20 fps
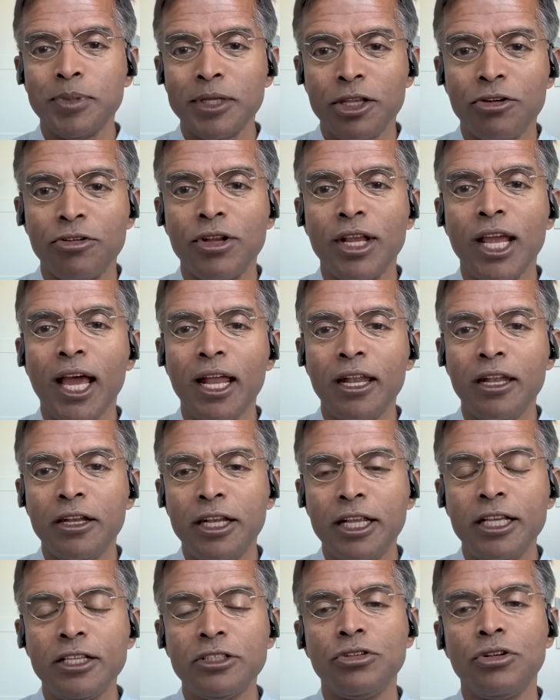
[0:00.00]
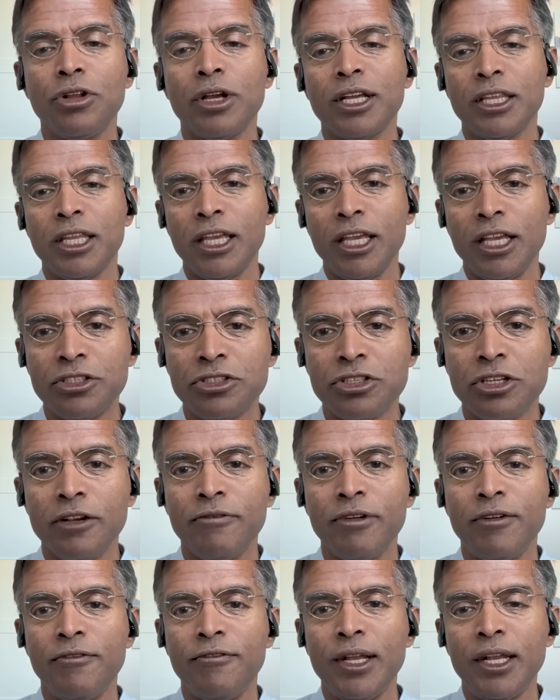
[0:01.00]
But the reality is, you look at the history
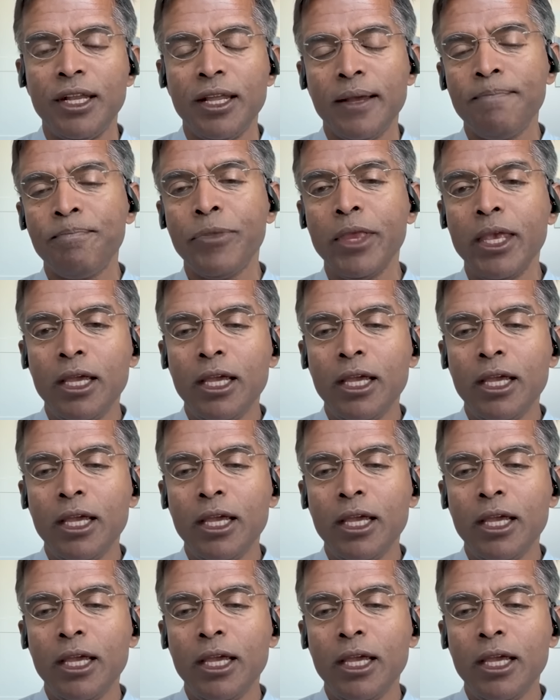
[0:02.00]
of NVIDIA,